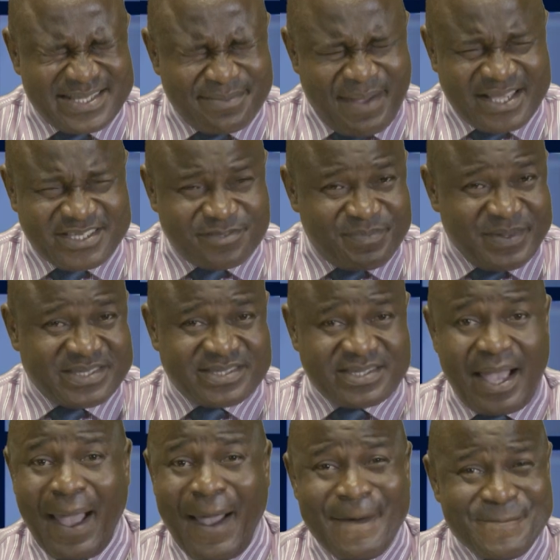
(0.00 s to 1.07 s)
the mouth speaks.
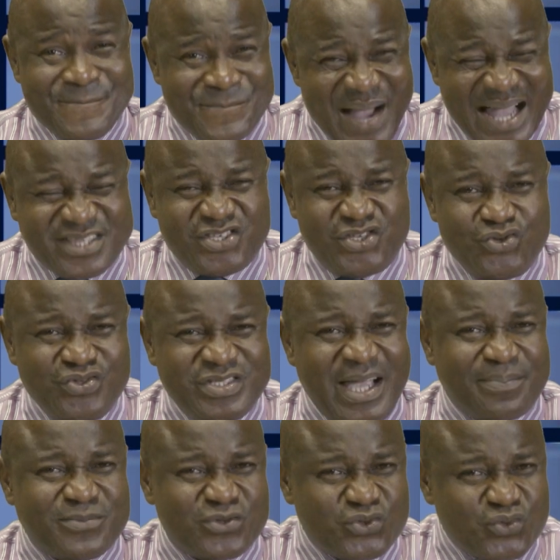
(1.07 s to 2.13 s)
Matthew
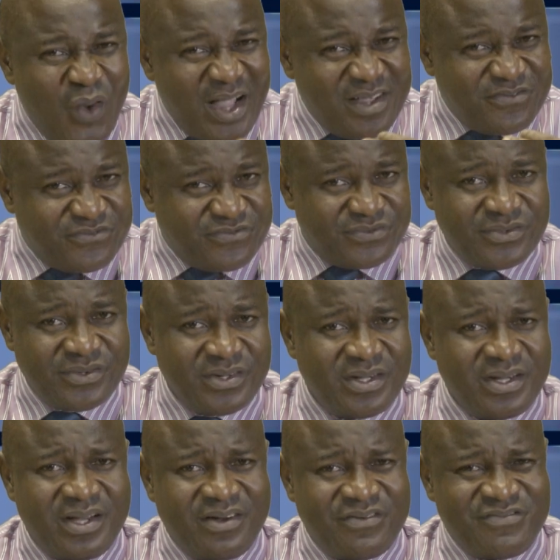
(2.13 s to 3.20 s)
chapter 12,
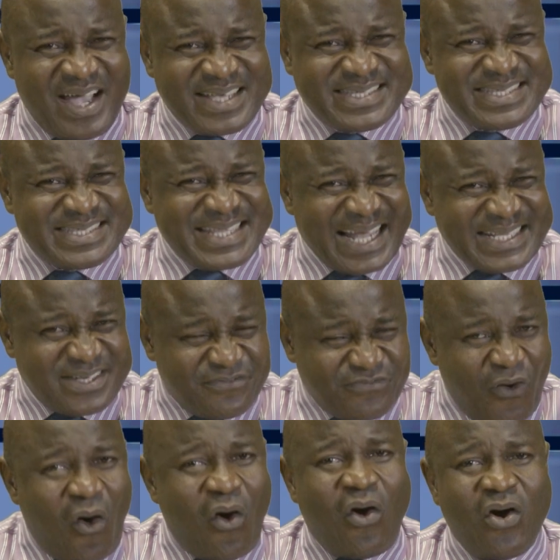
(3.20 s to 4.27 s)
verses
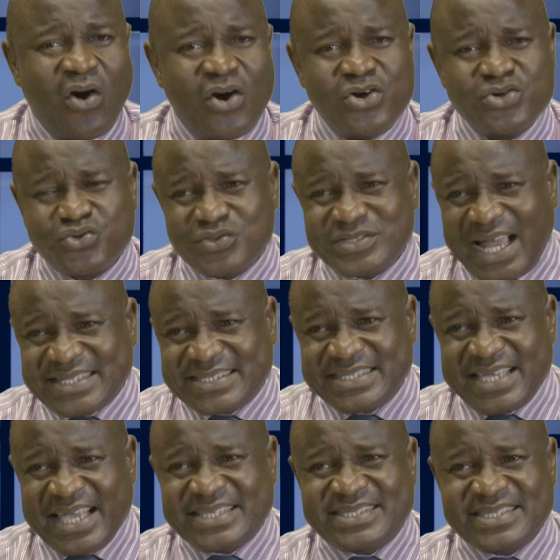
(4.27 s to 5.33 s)
34 to
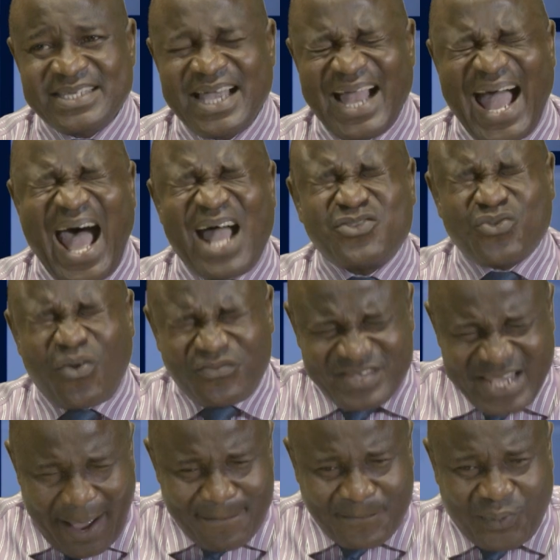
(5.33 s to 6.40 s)
38. Out of
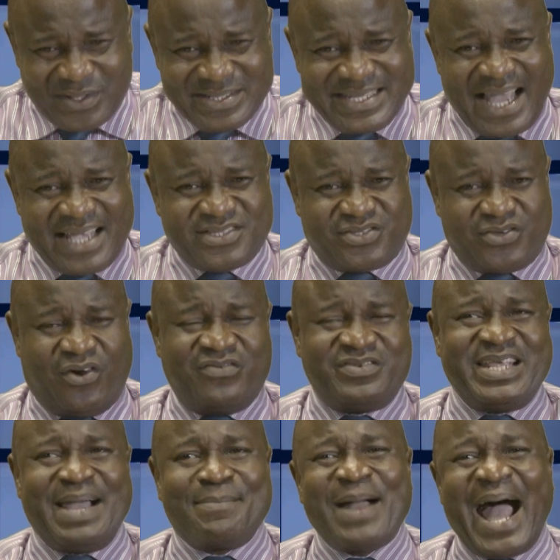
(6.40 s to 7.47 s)
the abundance of
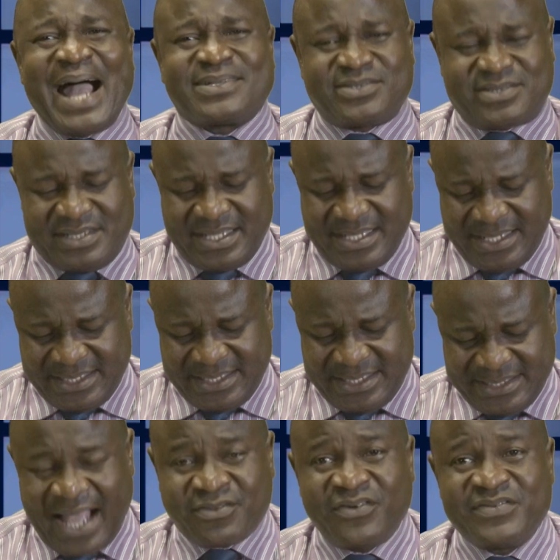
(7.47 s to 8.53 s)
the heart,
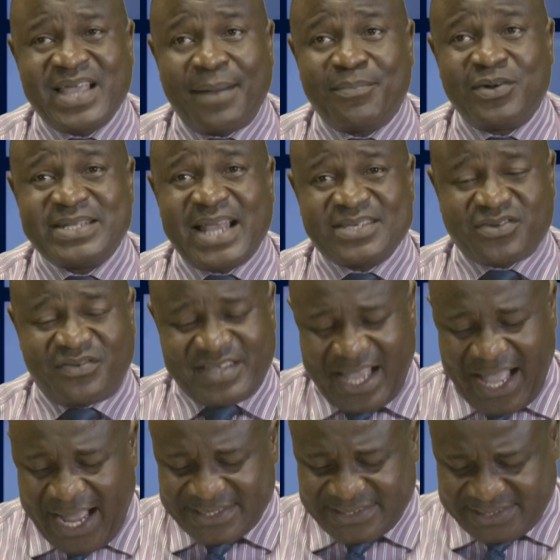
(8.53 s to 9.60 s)
out of the abundance of the
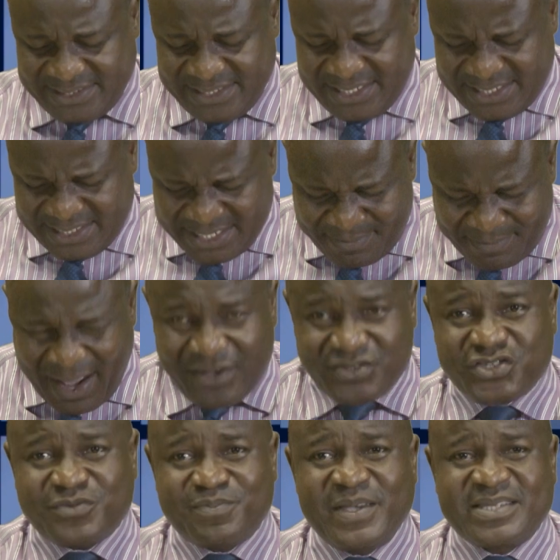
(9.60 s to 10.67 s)
heart, the mouth
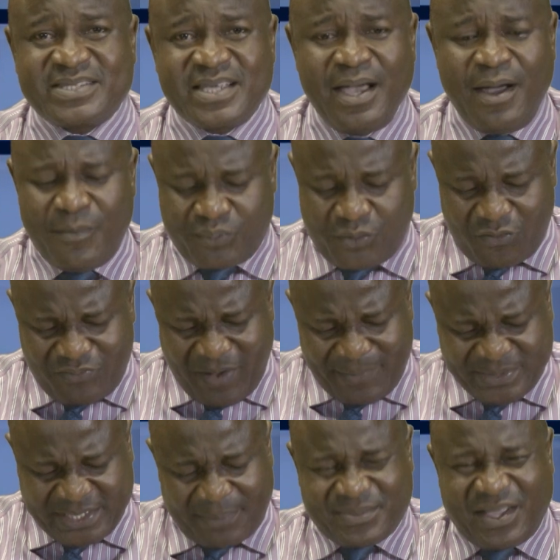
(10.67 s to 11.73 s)
speaks. Proverbs
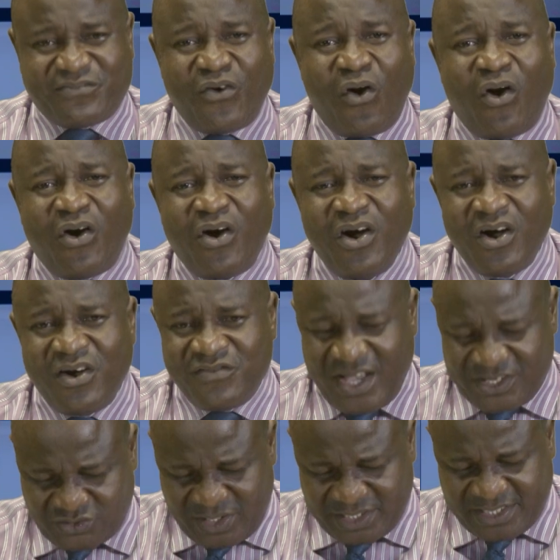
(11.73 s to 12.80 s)
chapter 4,
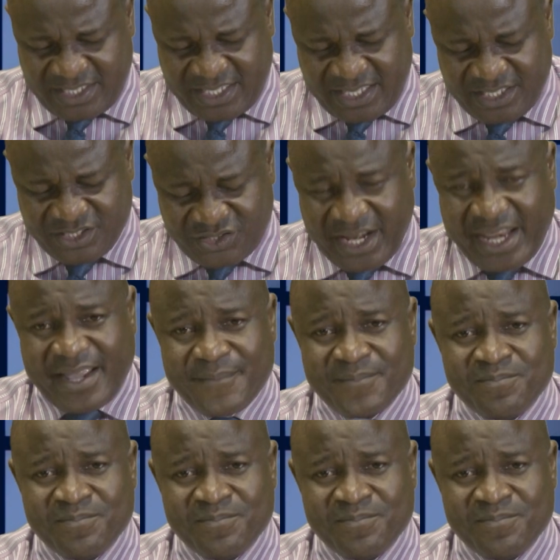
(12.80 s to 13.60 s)
verse 23.